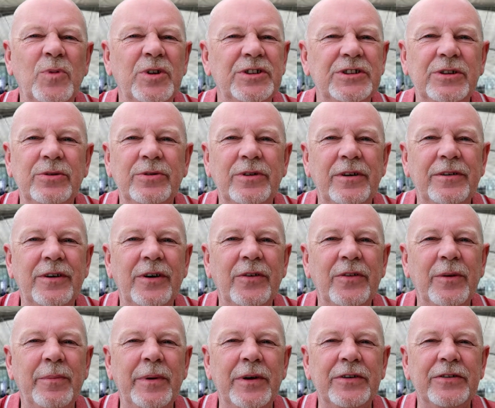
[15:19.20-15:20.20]
still don't know
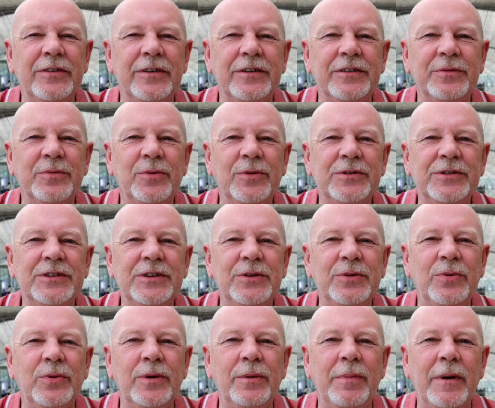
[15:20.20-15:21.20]
the business. What's it
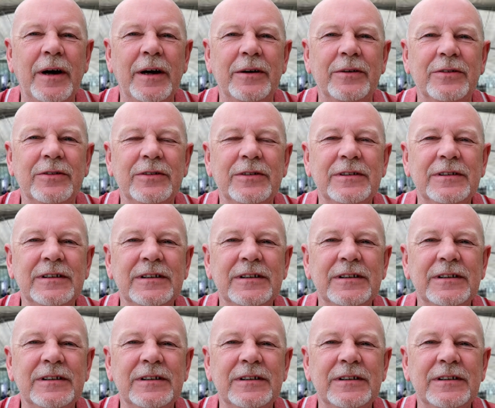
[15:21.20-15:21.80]
all about?